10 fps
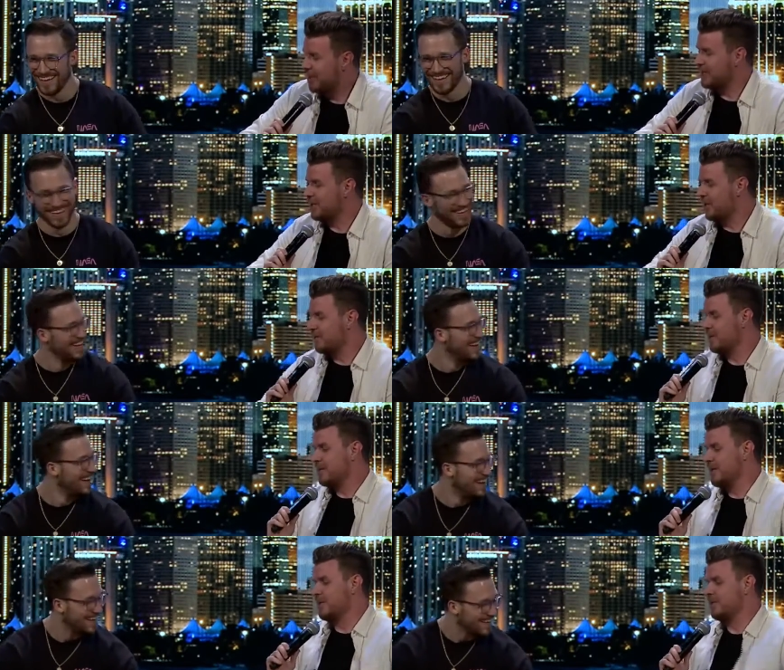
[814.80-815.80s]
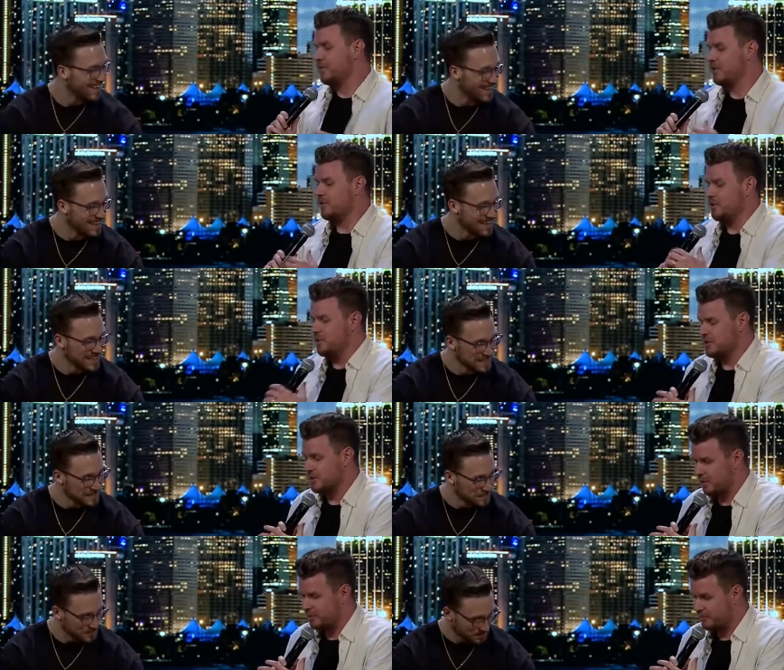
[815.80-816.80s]
Speaker 1: but you know, Niko, you, you use the
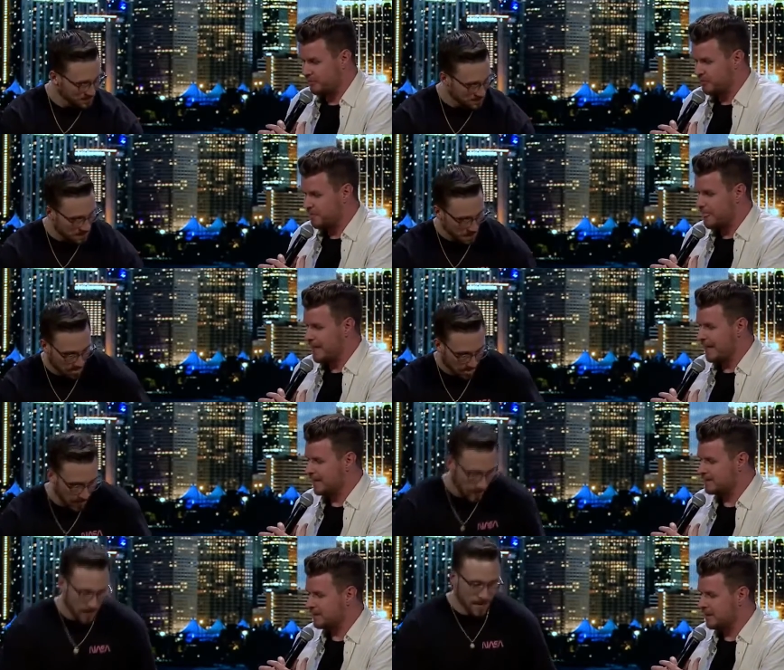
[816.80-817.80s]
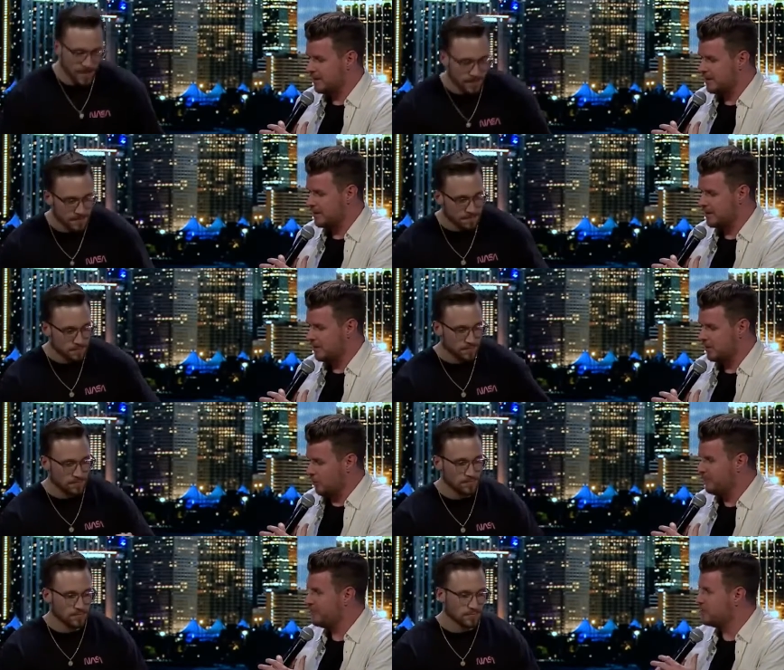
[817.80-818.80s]
term fruit, and uh,
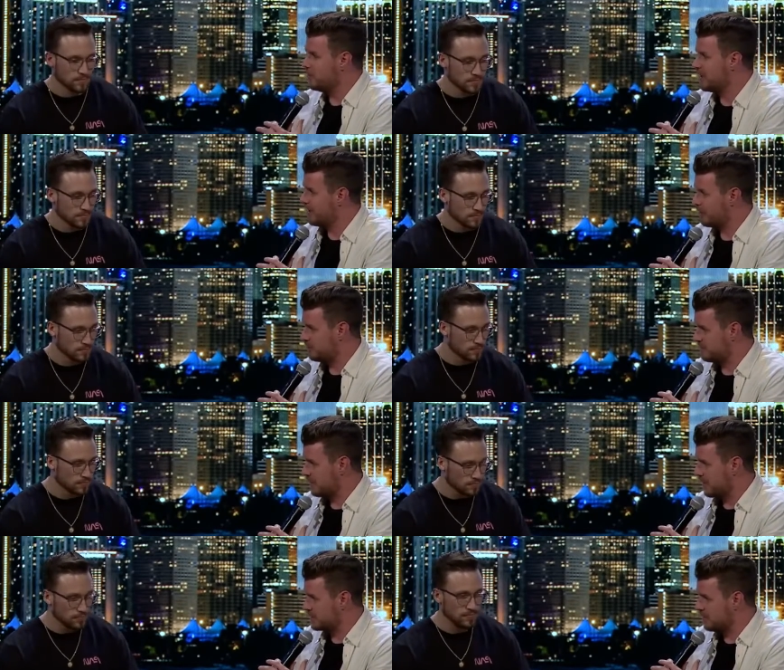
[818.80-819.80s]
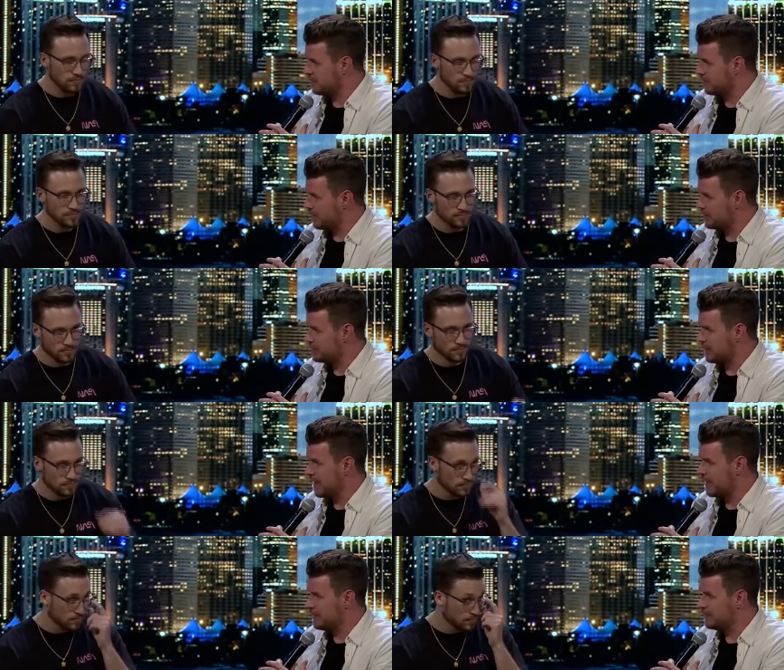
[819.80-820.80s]
we've been doing connect groups for the last couple of weeks,
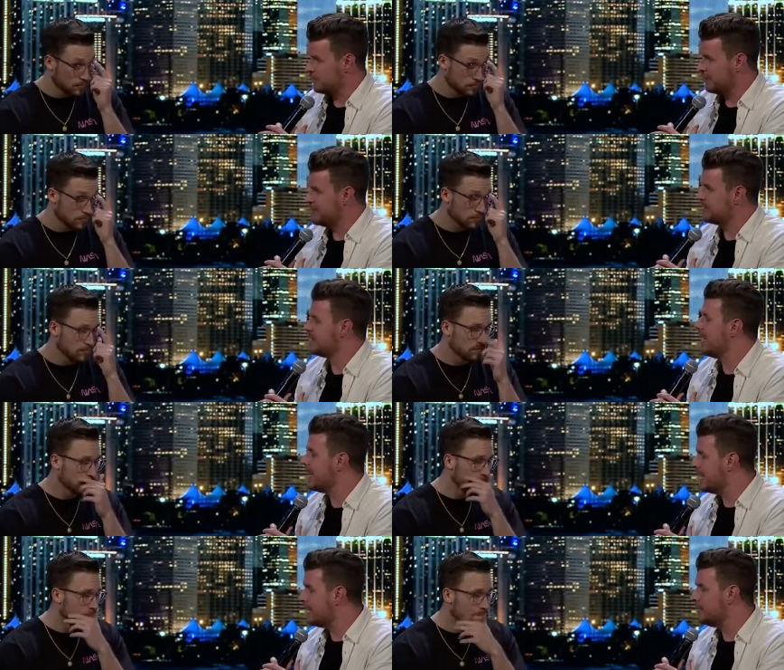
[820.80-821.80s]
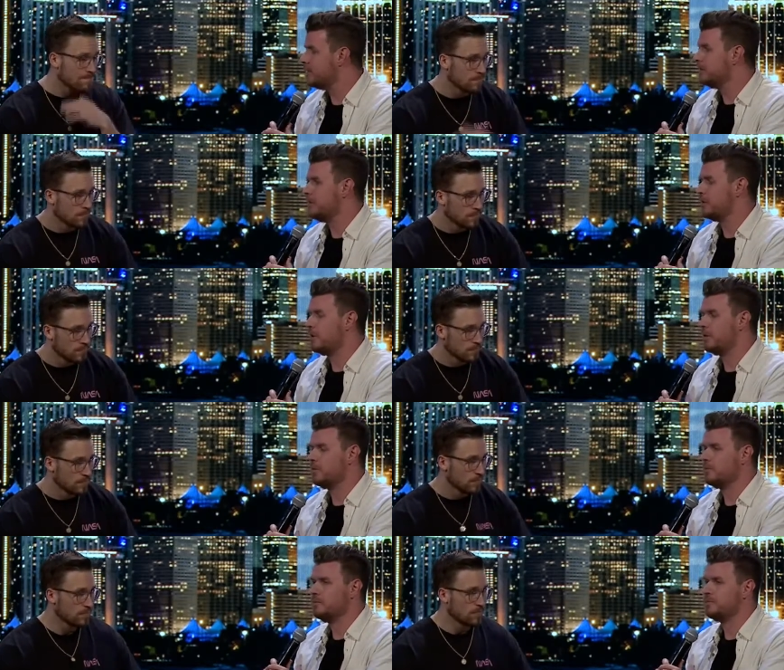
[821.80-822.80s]
and we say, you know,
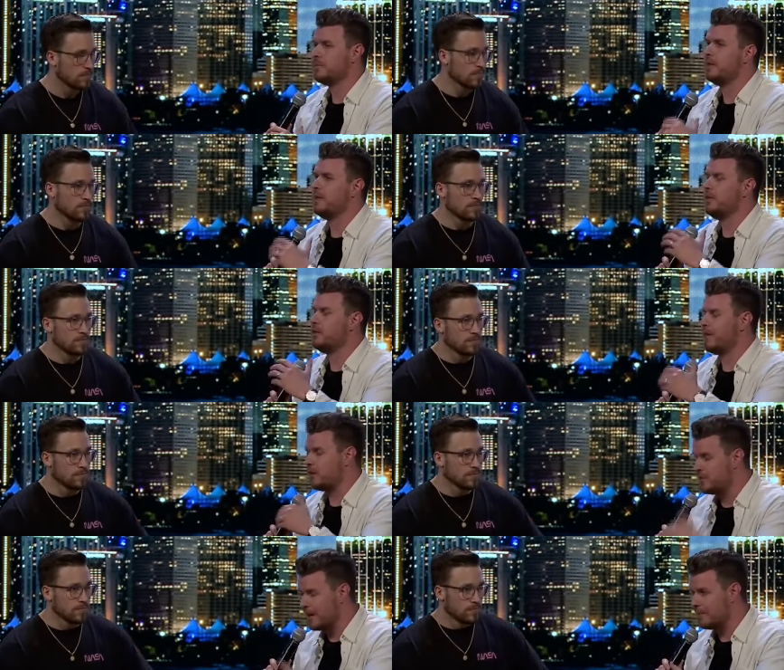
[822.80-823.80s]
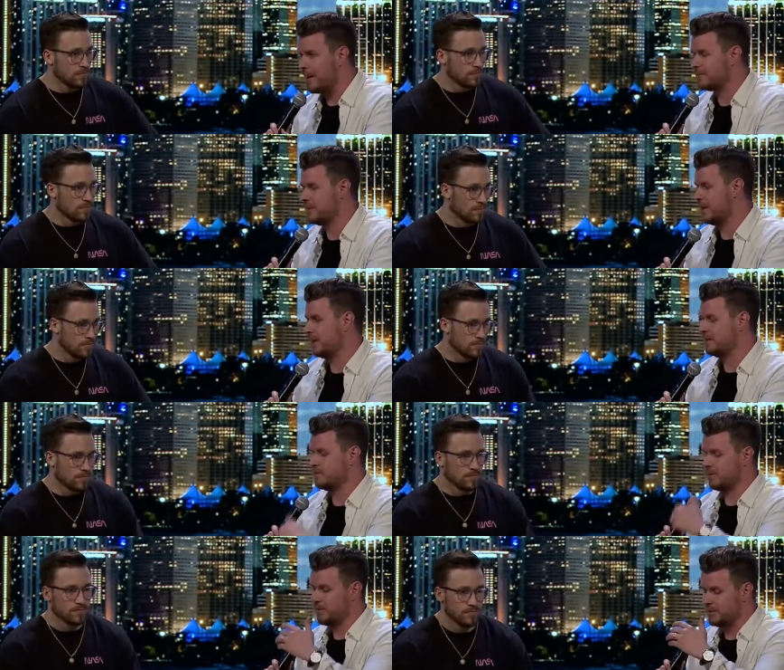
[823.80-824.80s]
you, that you got
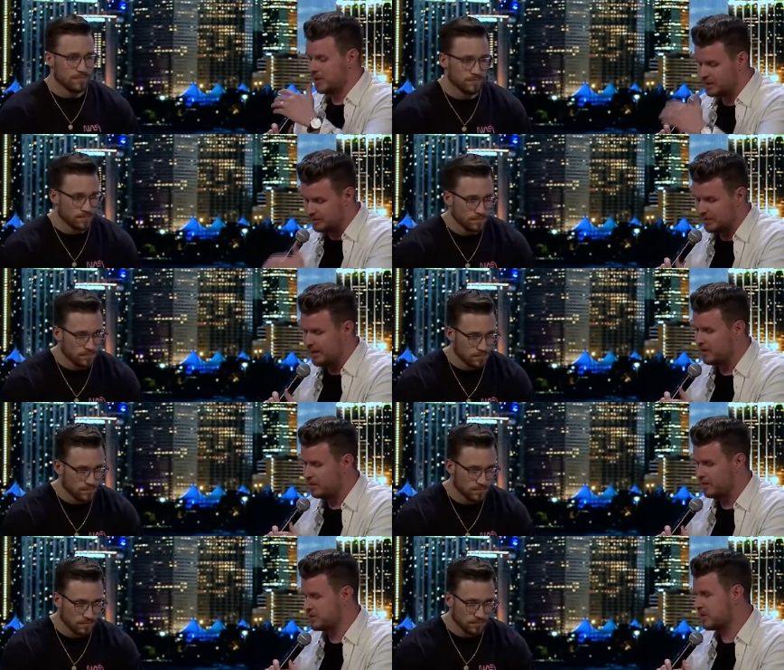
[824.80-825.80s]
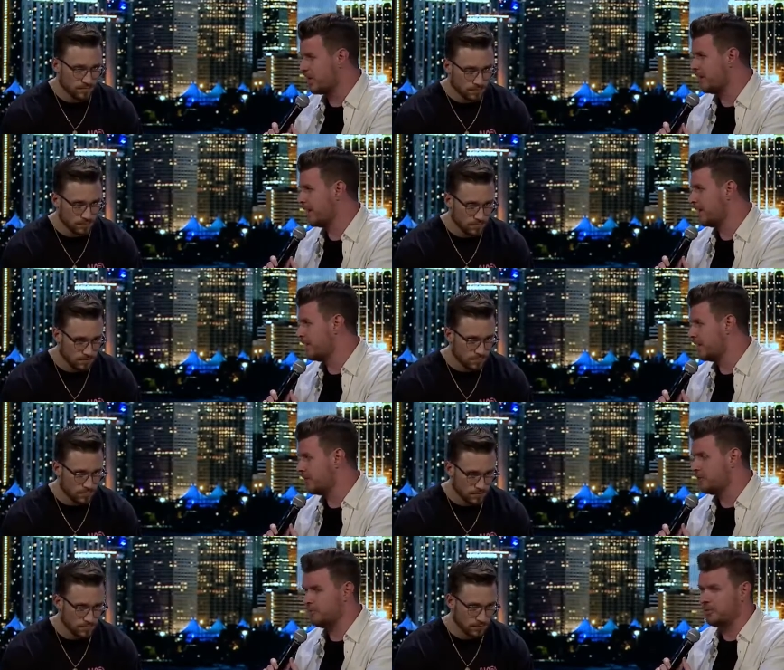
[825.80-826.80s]
baptized. We, we talked about how it started in a connect
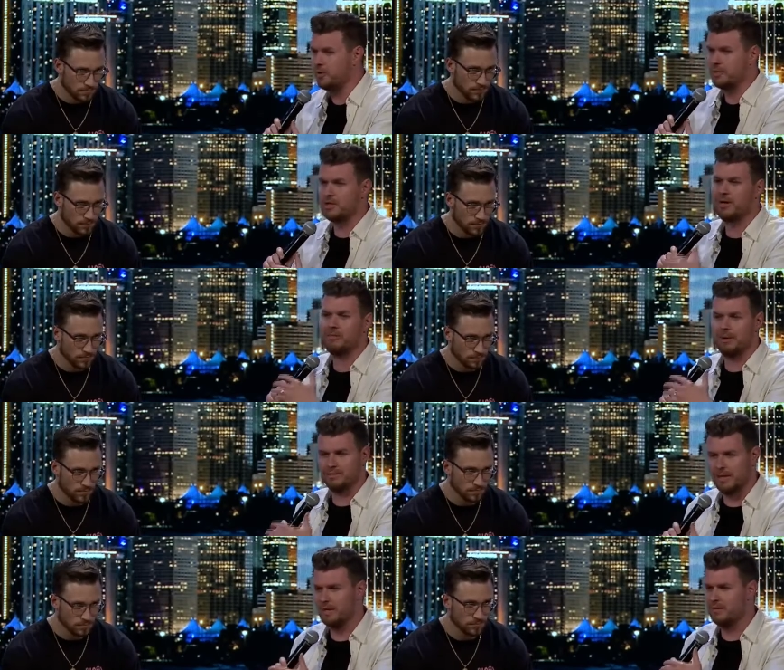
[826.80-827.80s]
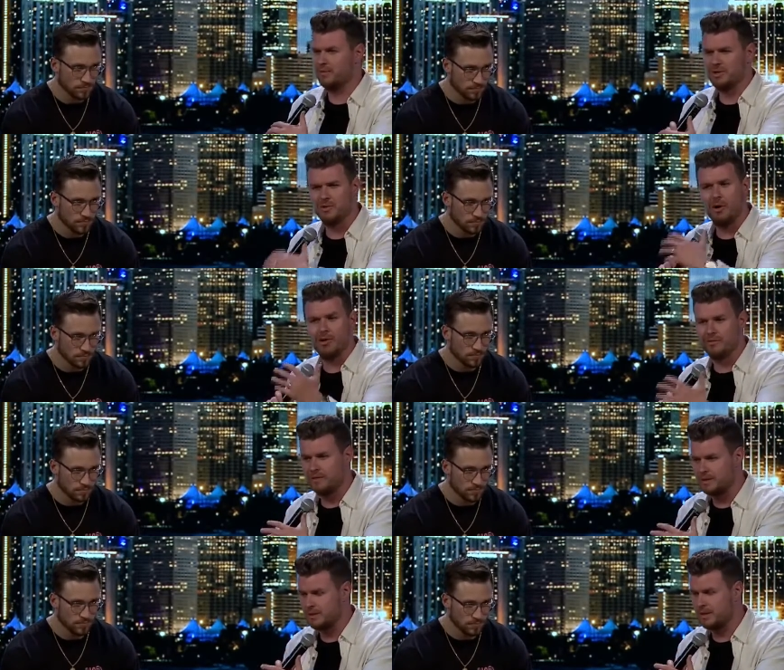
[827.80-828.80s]
group. You know, we talk about tithing. We do all of
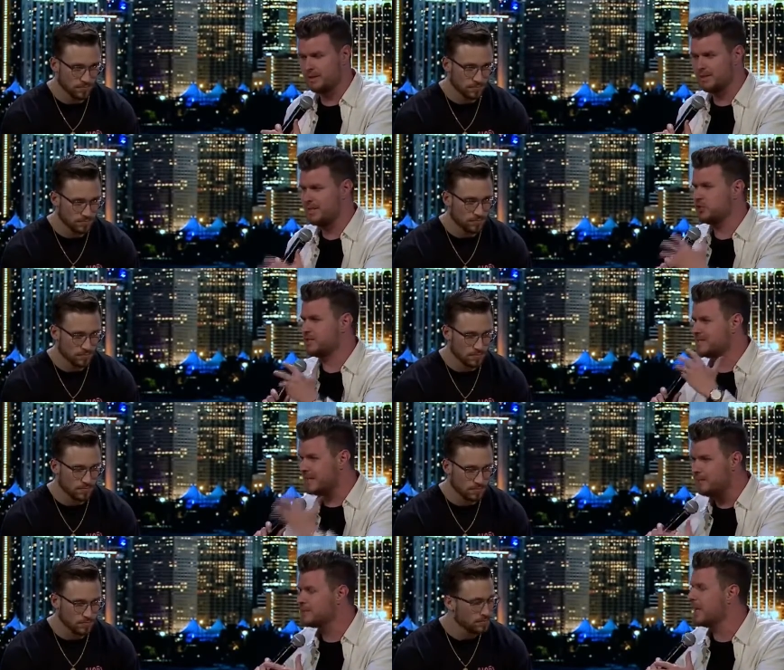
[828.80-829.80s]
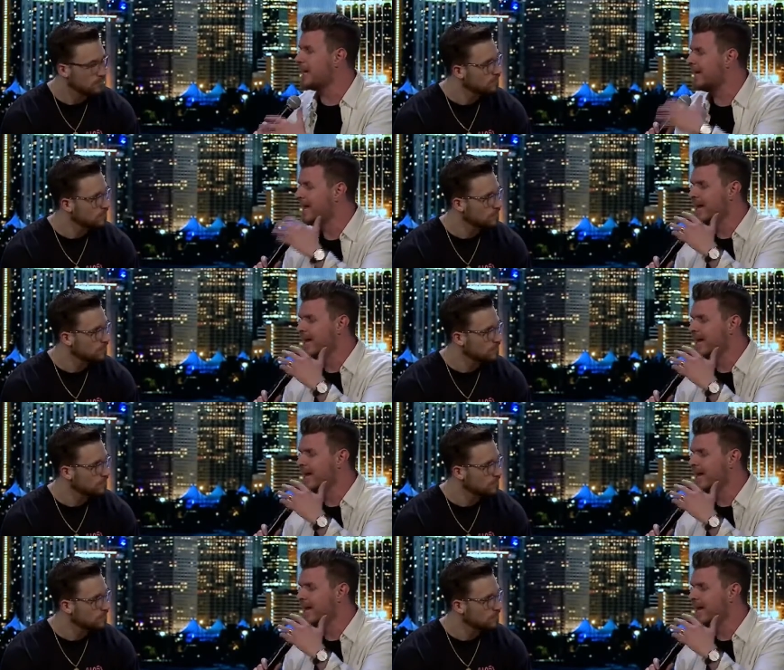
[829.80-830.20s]
these things, and it just seems like